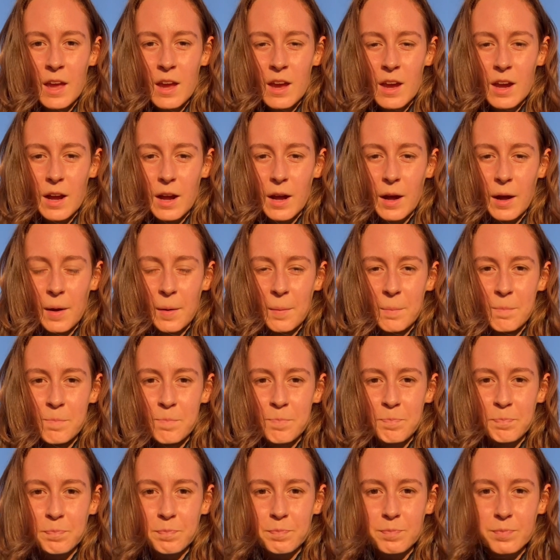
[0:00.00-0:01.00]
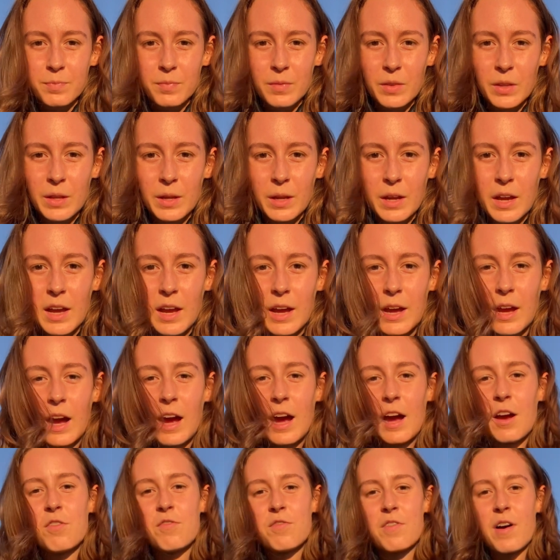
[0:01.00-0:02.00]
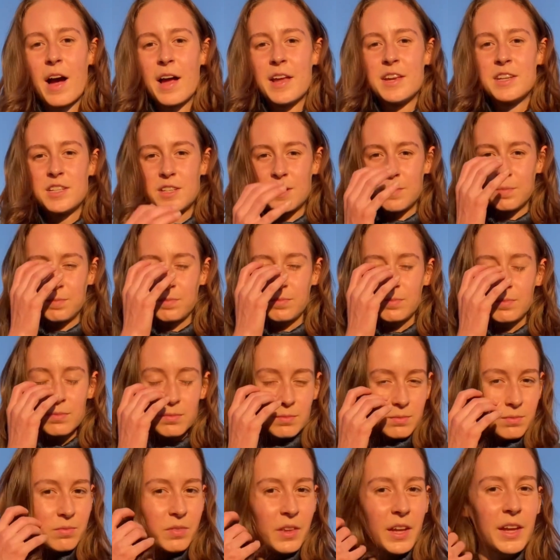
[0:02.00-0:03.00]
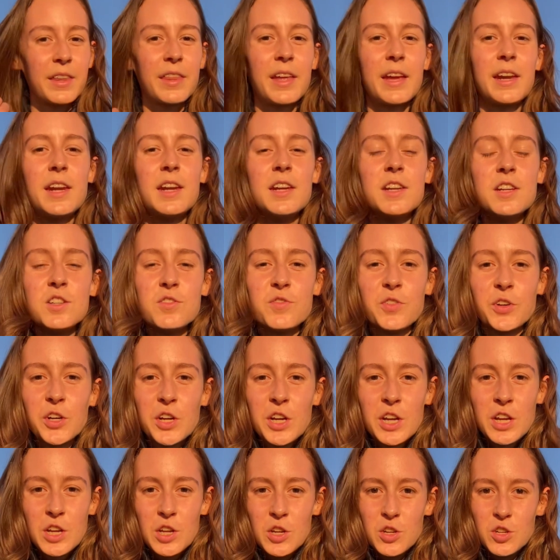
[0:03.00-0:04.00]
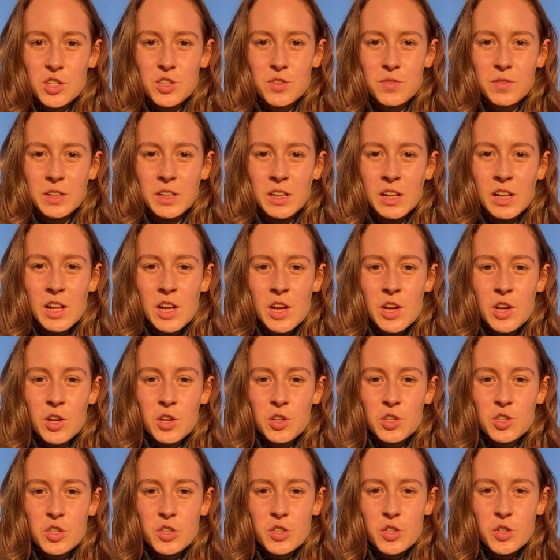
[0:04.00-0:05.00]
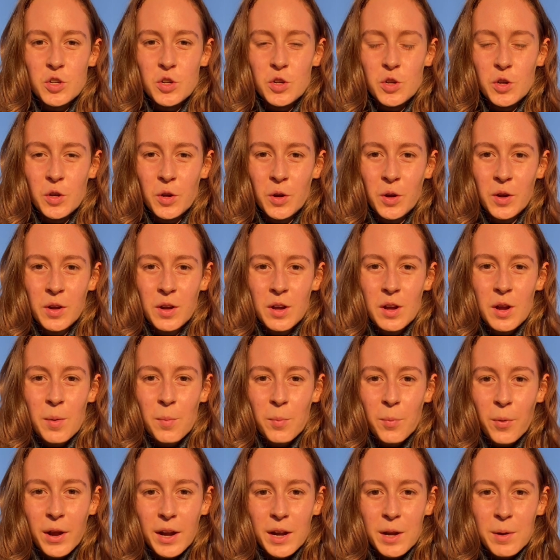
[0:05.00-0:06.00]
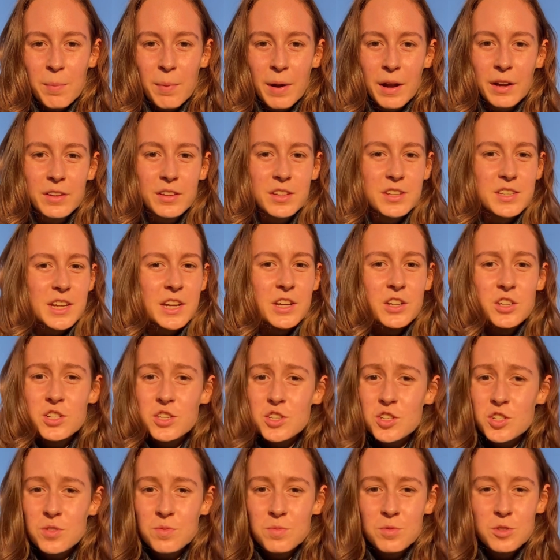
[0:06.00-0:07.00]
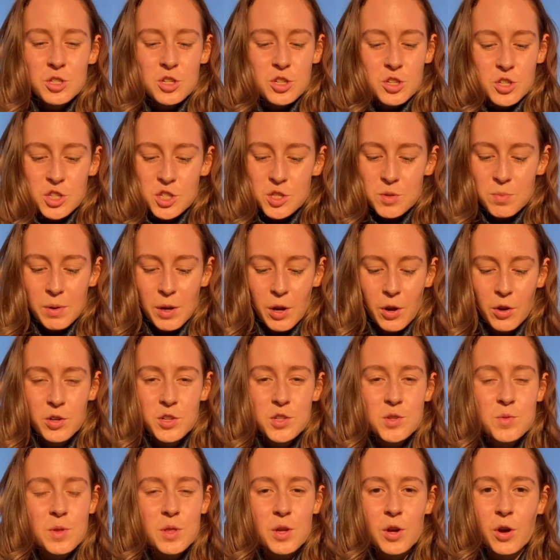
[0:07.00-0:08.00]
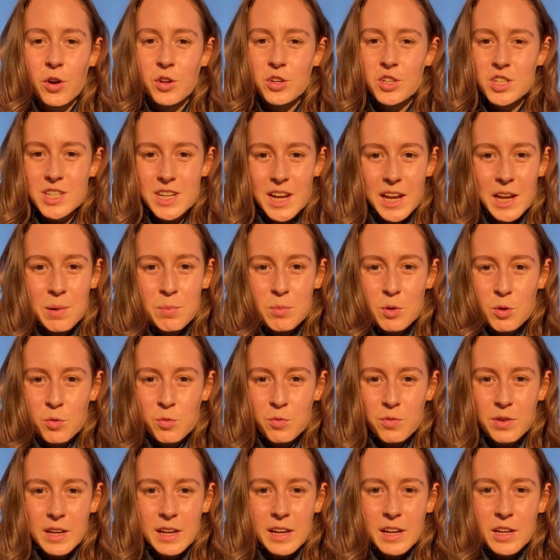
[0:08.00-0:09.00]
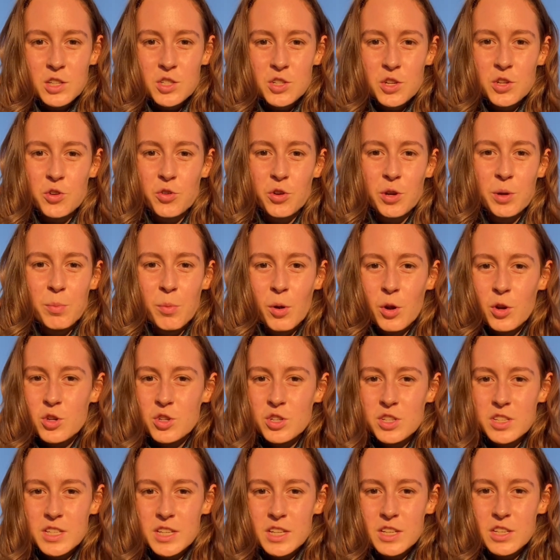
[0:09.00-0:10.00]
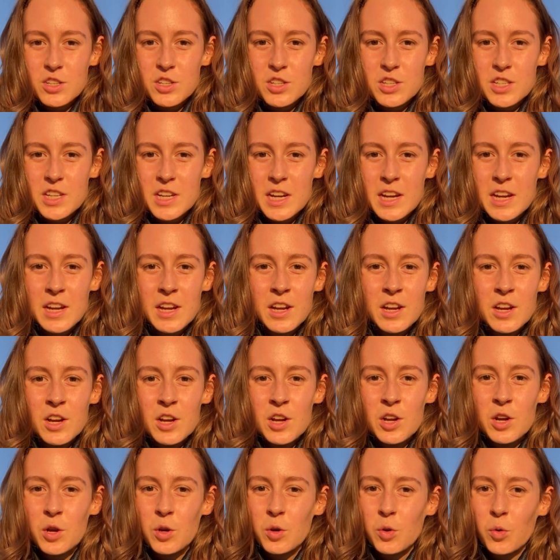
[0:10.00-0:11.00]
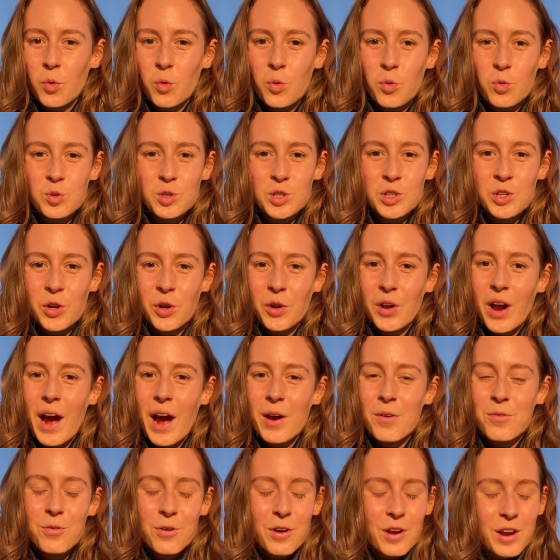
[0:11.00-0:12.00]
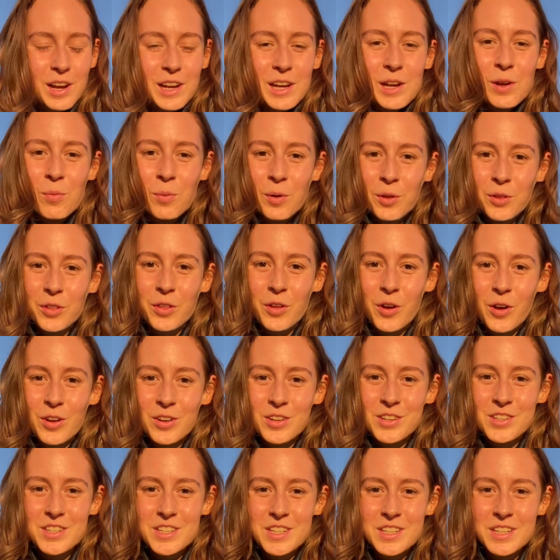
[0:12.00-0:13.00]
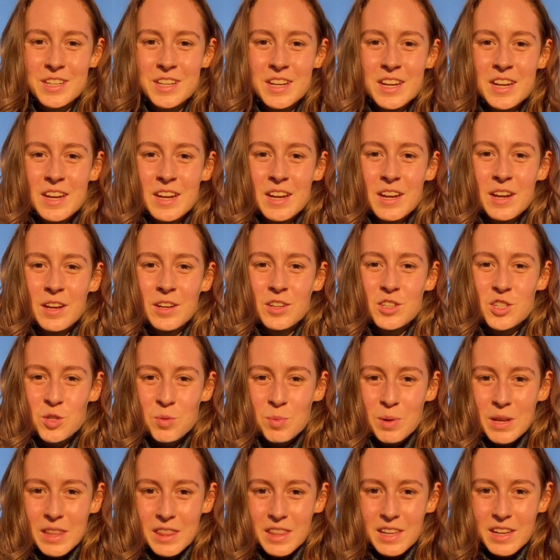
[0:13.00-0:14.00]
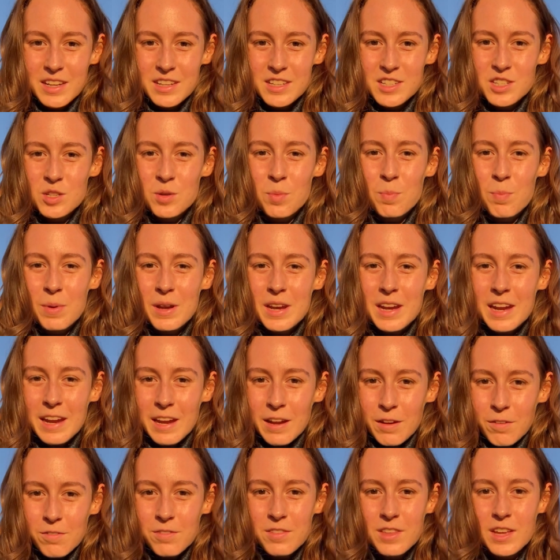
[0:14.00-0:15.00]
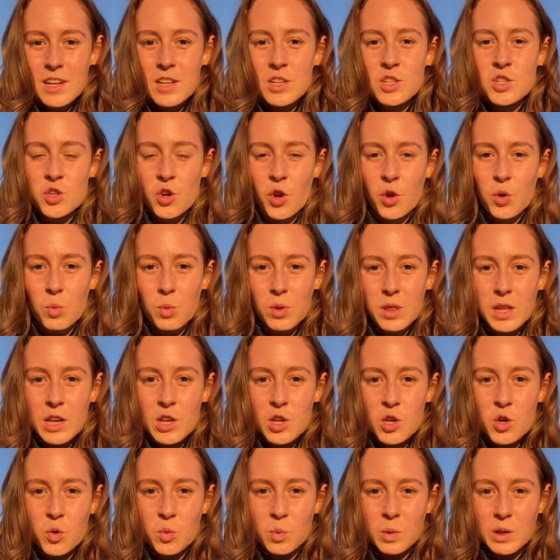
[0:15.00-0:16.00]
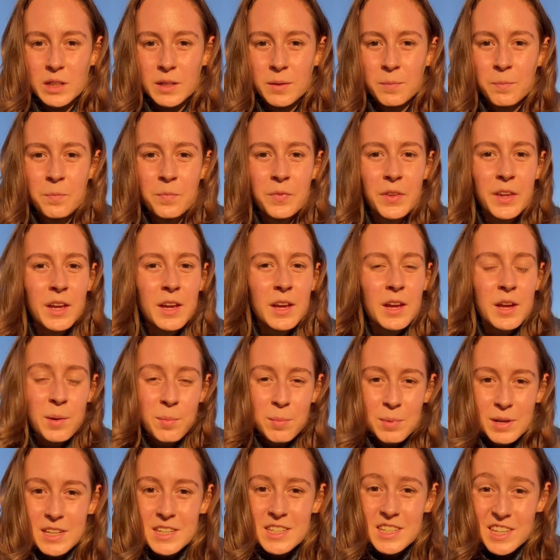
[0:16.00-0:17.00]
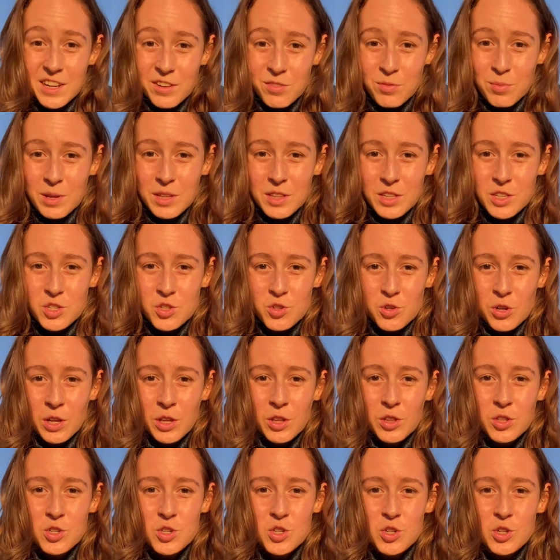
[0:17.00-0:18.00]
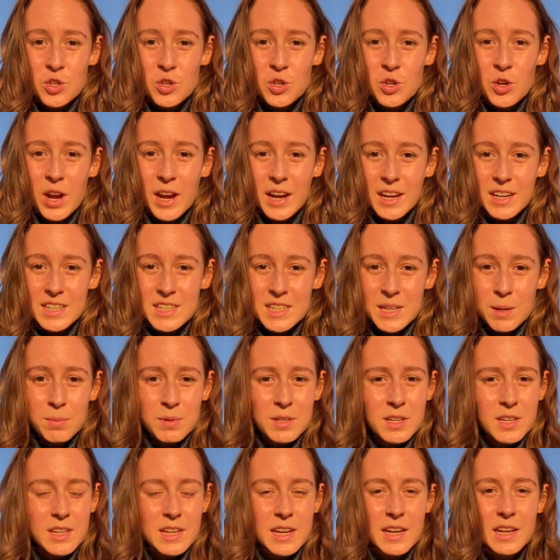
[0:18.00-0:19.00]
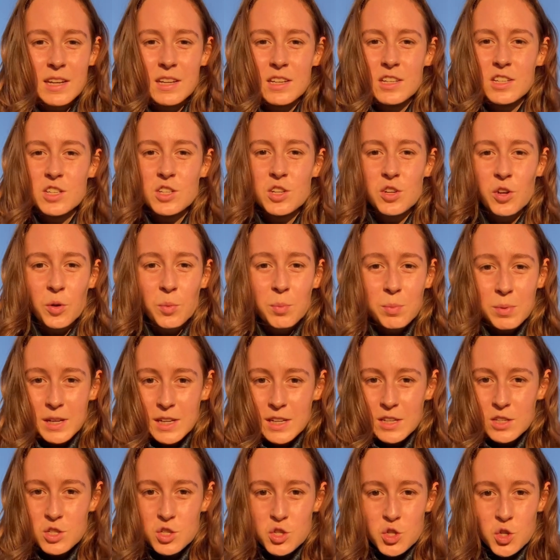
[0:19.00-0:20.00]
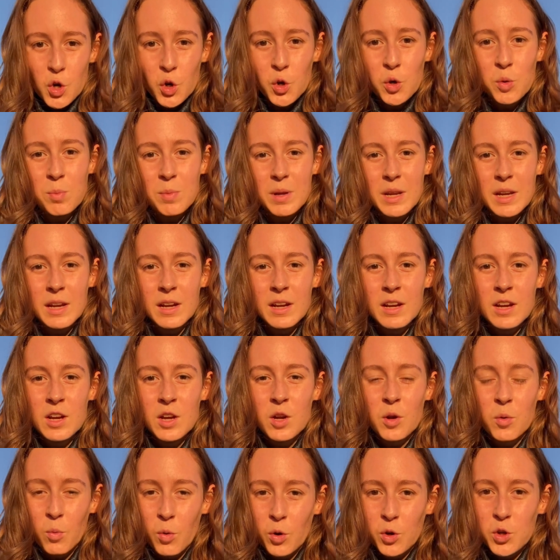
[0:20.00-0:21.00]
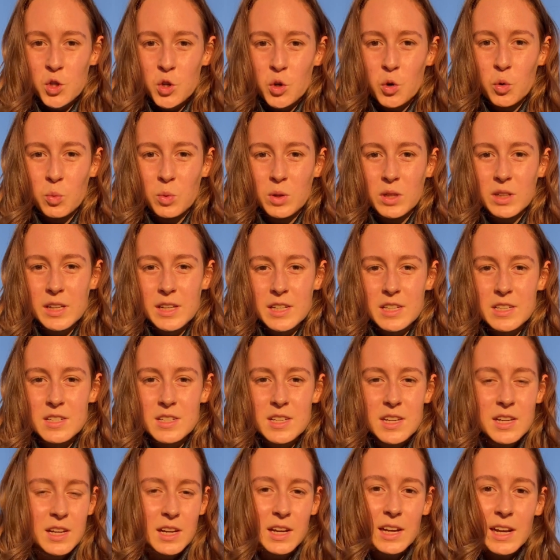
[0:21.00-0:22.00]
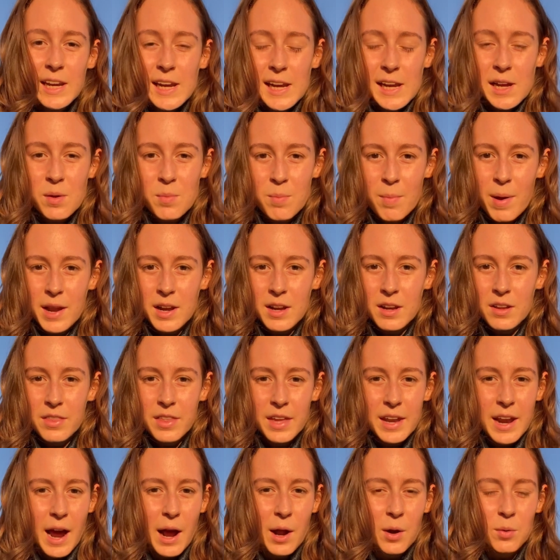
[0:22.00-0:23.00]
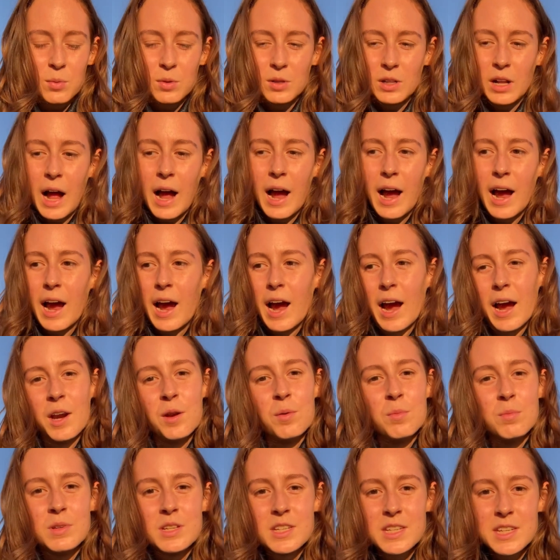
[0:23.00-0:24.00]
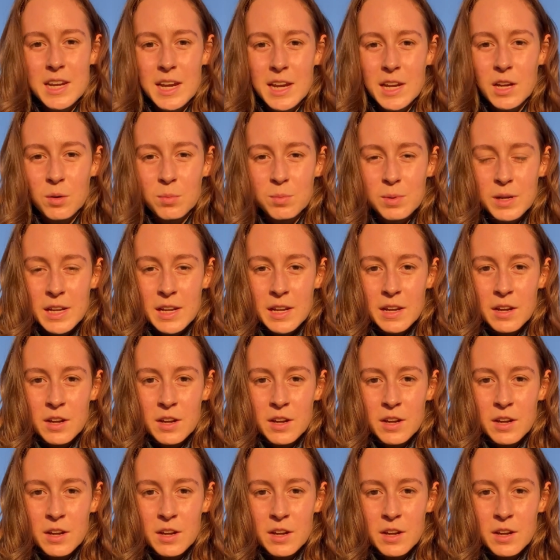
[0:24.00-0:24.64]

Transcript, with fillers: Um, I find that it is very useful to pray about this and just to just be honest with God, to tell Him your feelings and your emotions, and to say, Lord, you know, I really want the answer to be this, but if that is not within your will, please give me the strength to accept it, and you know, please show me what your will is in a clear manner that I will unmistakably